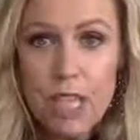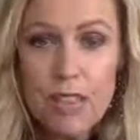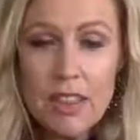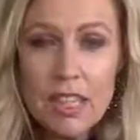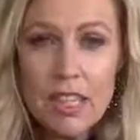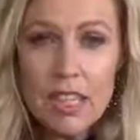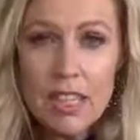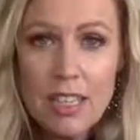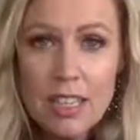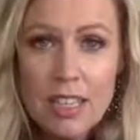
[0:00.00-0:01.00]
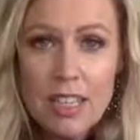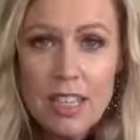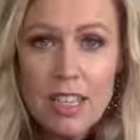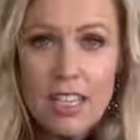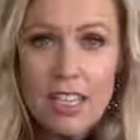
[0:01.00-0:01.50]
The
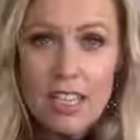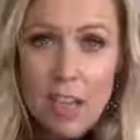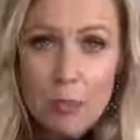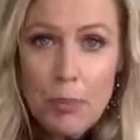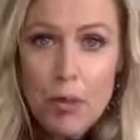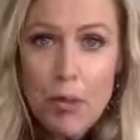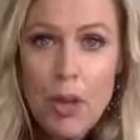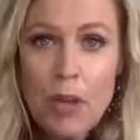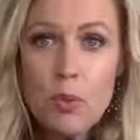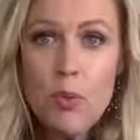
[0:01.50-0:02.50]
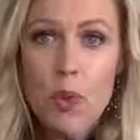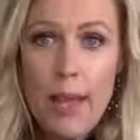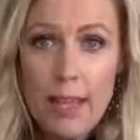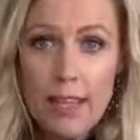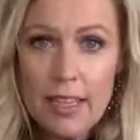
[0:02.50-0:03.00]
number one
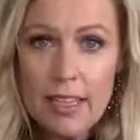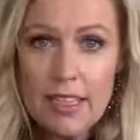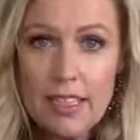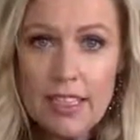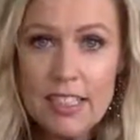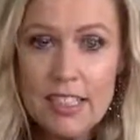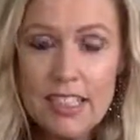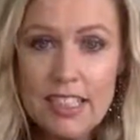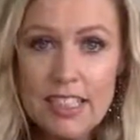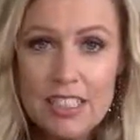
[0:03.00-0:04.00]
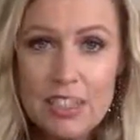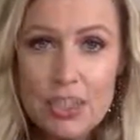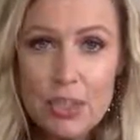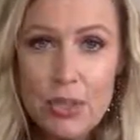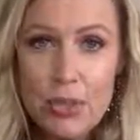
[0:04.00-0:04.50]
way
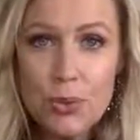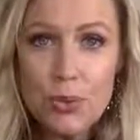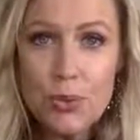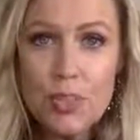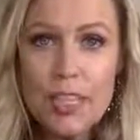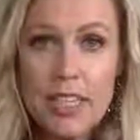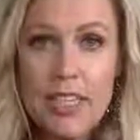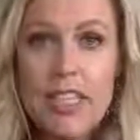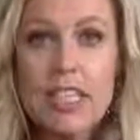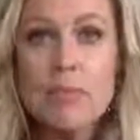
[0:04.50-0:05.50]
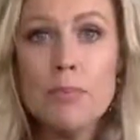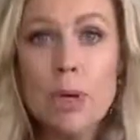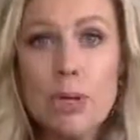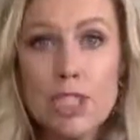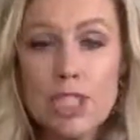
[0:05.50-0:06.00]
to get
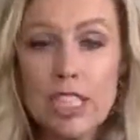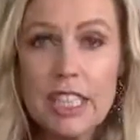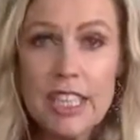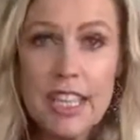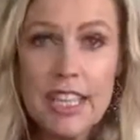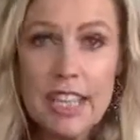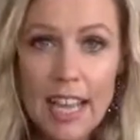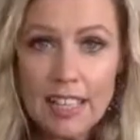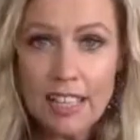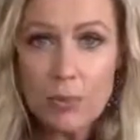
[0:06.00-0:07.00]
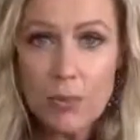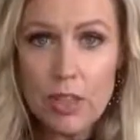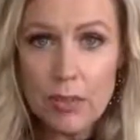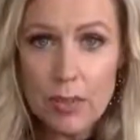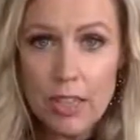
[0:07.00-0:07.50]
emotionally connected
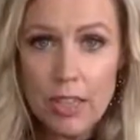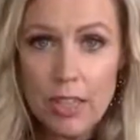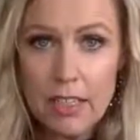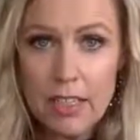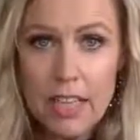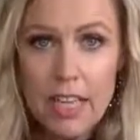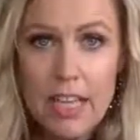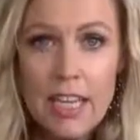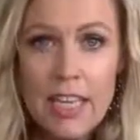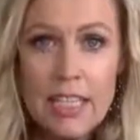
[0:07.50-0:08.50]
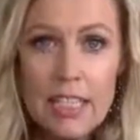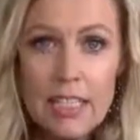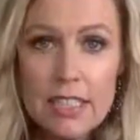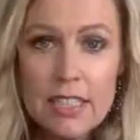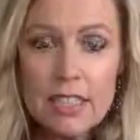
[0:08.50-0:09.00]
with a man
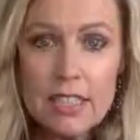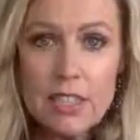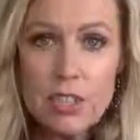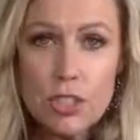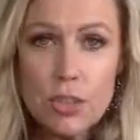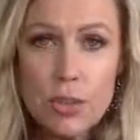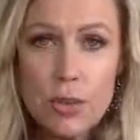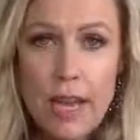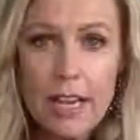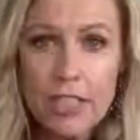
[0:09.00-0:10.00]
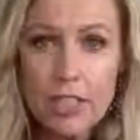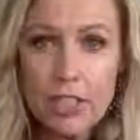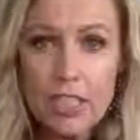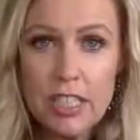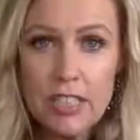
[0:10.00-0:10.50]
is to
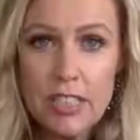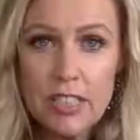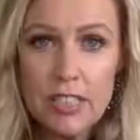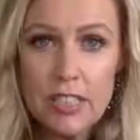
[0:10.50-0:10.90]
actually